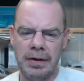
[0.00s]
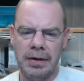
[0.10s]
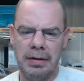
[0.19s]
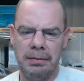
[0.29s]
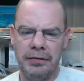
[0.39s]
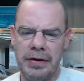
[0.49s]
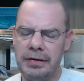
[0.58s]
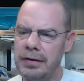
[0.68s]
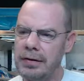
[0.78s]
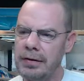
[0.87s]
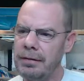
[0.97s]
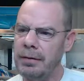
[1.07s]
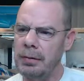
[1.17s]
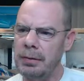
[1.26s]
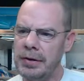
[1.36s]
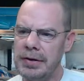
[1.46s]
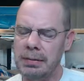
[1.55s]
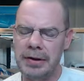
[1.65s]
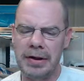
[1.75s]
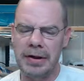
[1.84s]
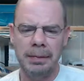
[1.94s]
Um, stay tuned for them. They'll be
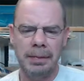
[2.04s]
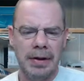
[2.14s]
coming up.